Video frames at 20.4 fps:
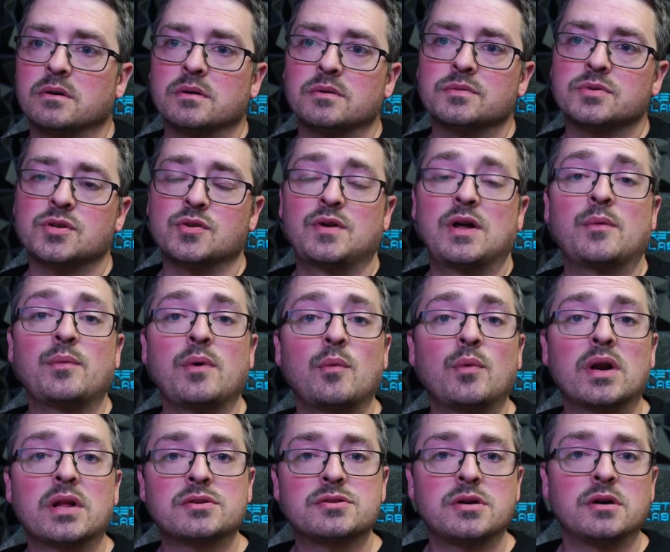So now we
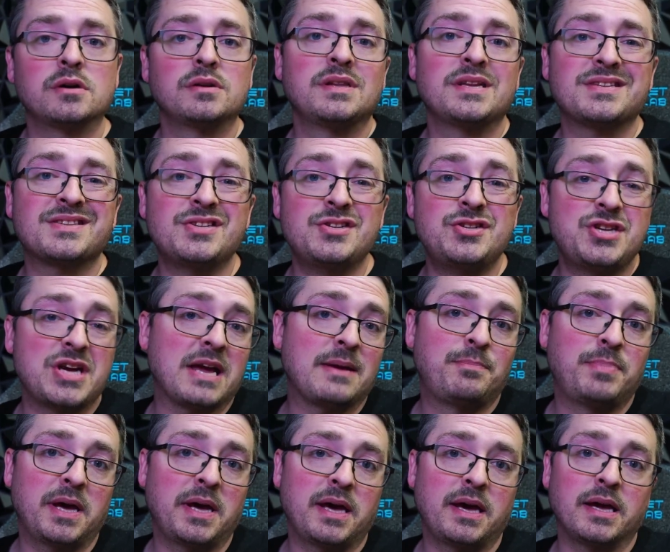want to turn this
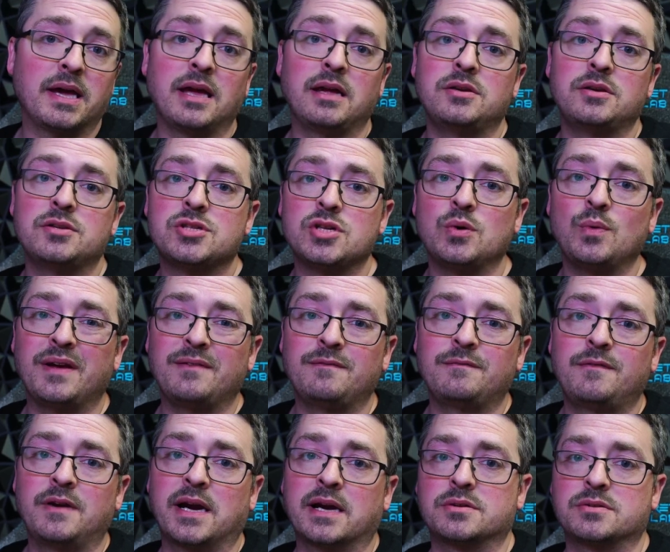JPEG into a
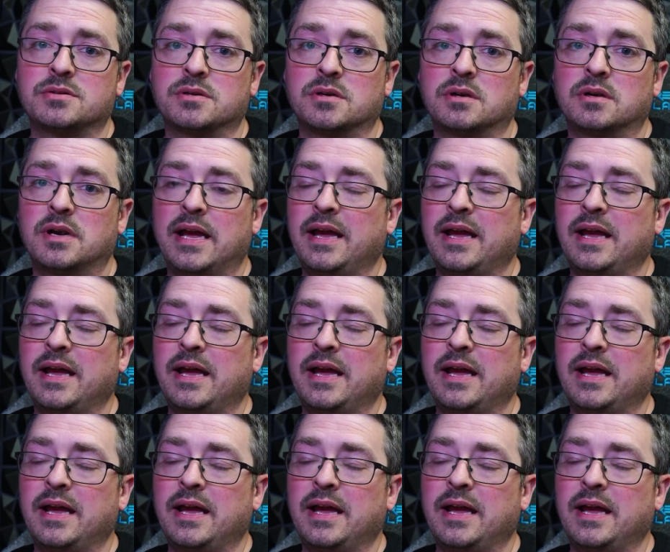vector,